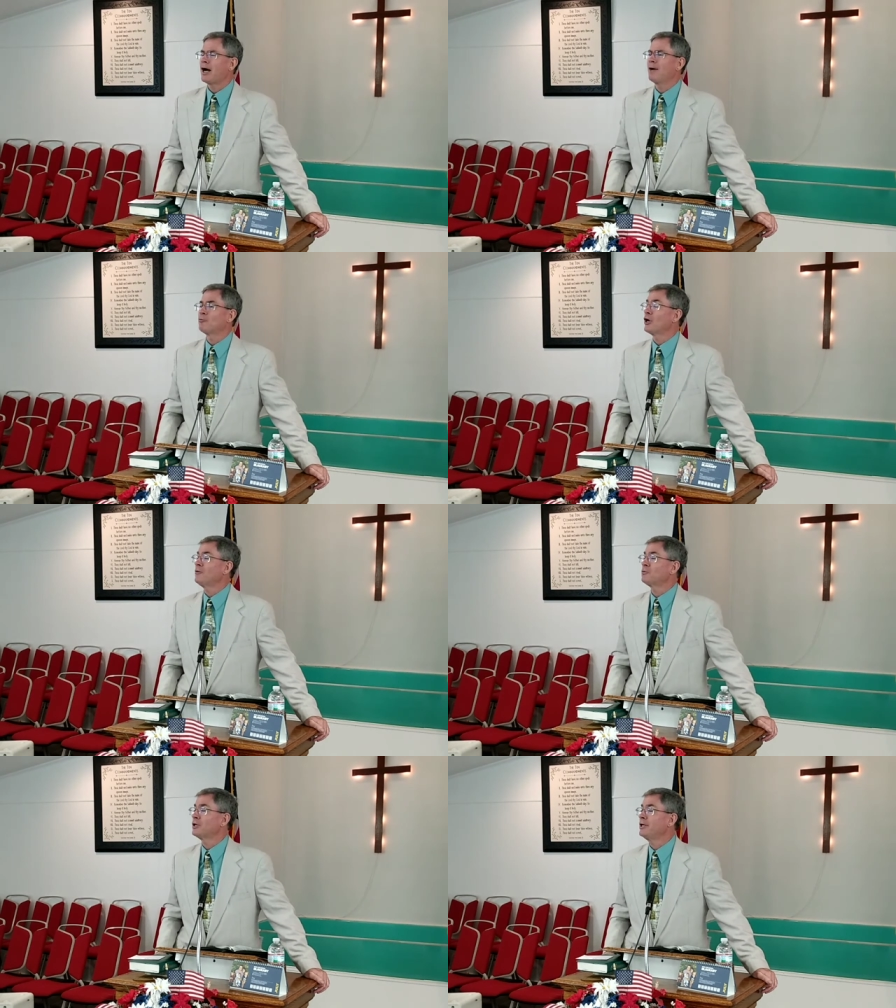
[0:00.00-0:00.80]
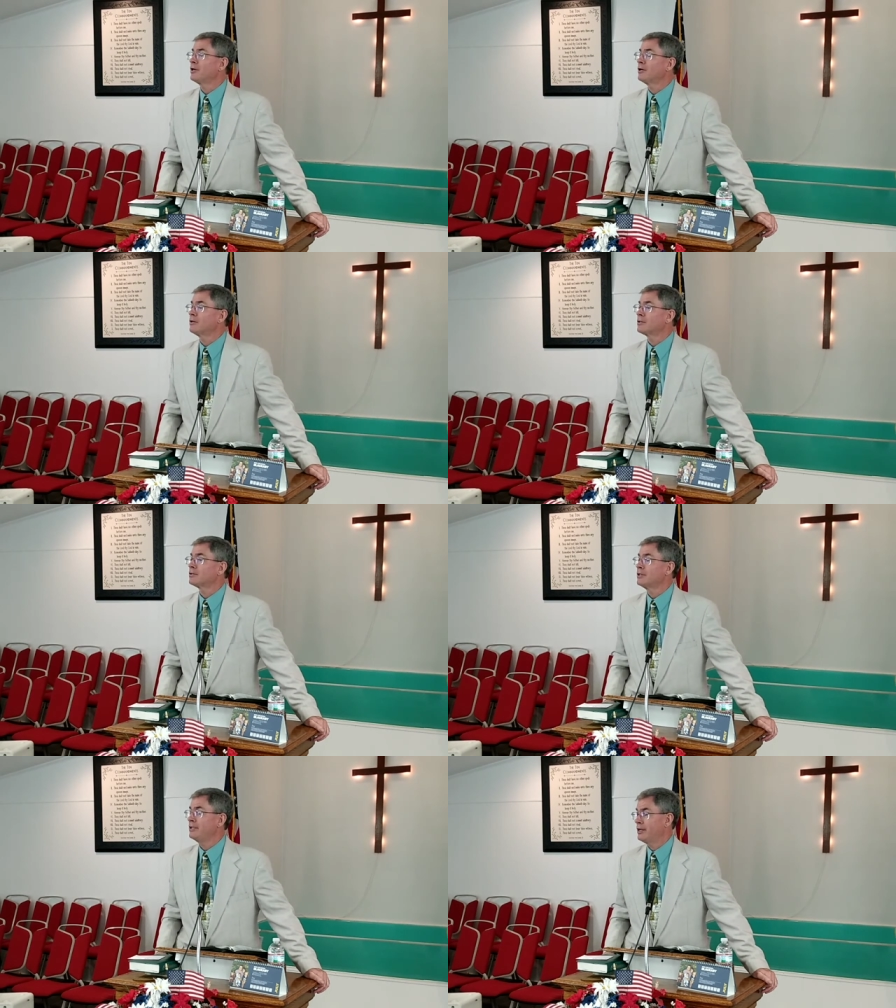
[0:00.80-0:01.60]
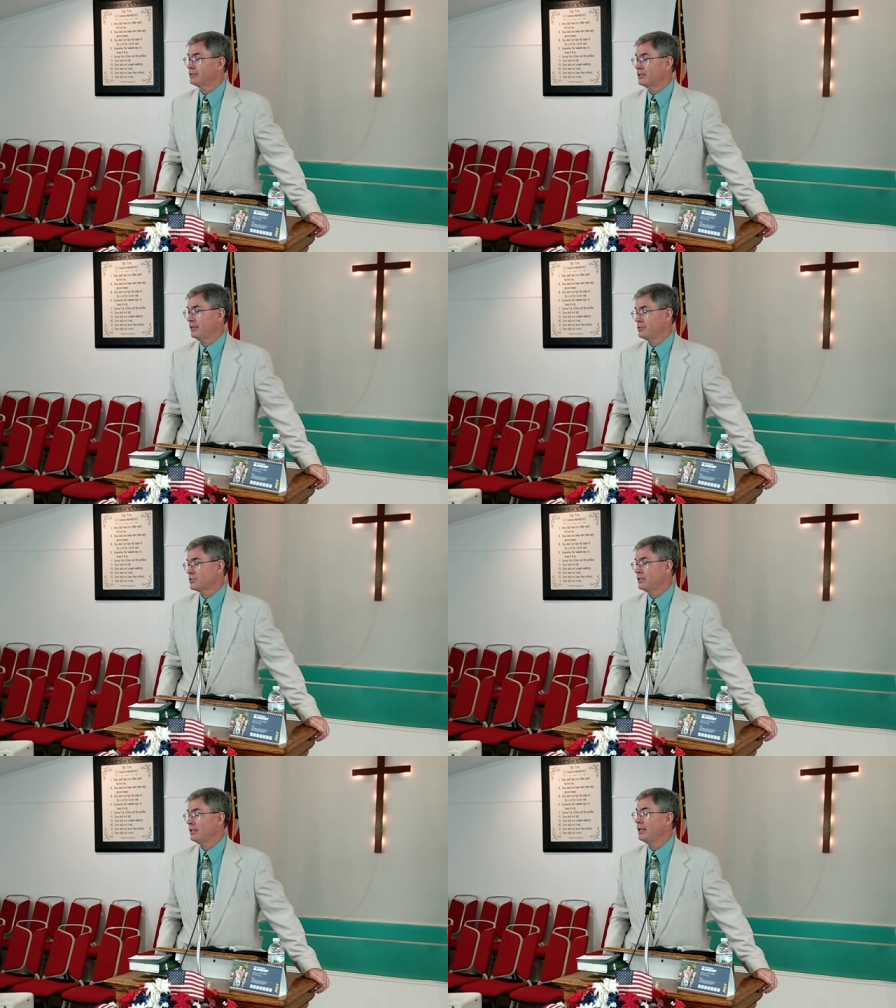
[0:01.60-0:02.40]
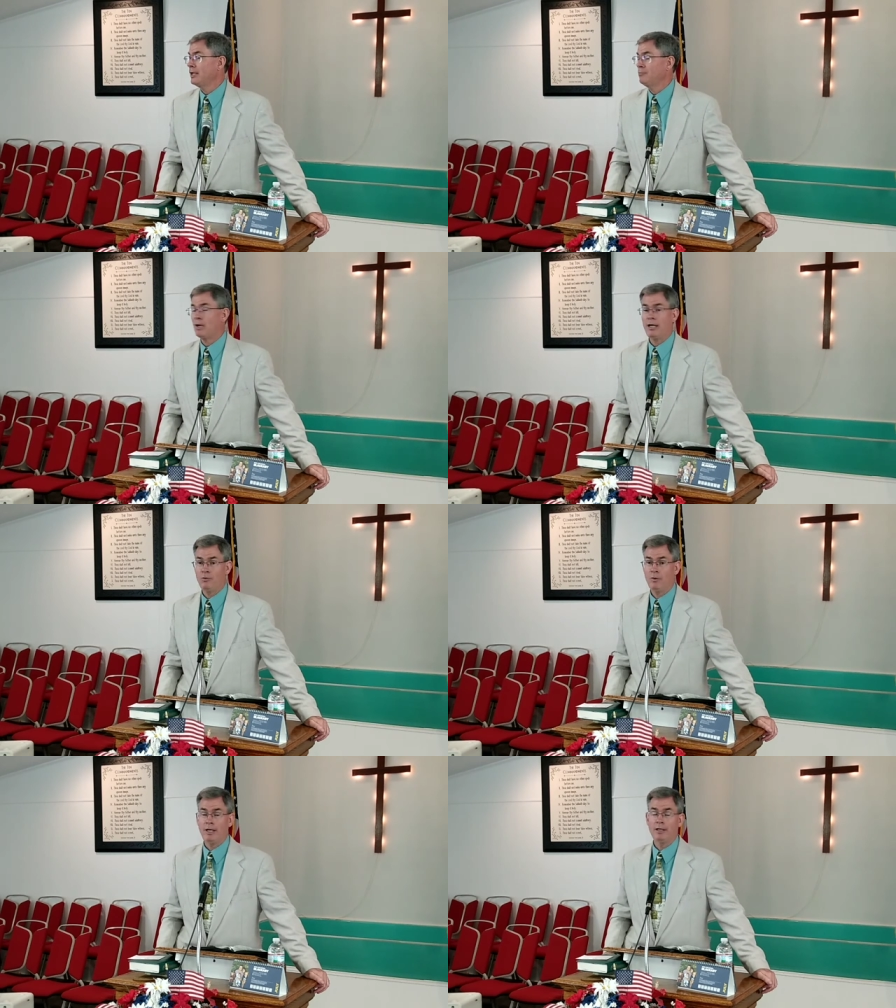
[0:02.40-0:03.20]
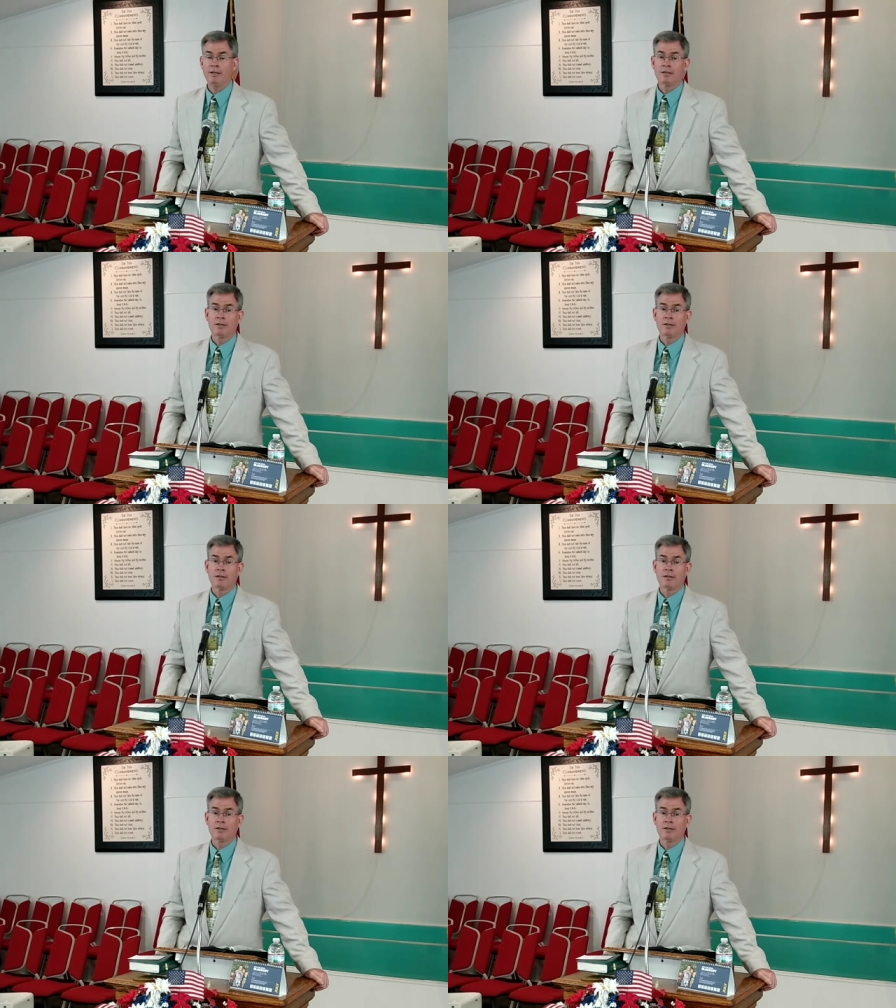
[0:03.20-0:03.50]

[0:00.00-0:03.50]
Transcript: I'm grateful to hear that Duck Dynasty, and by the way,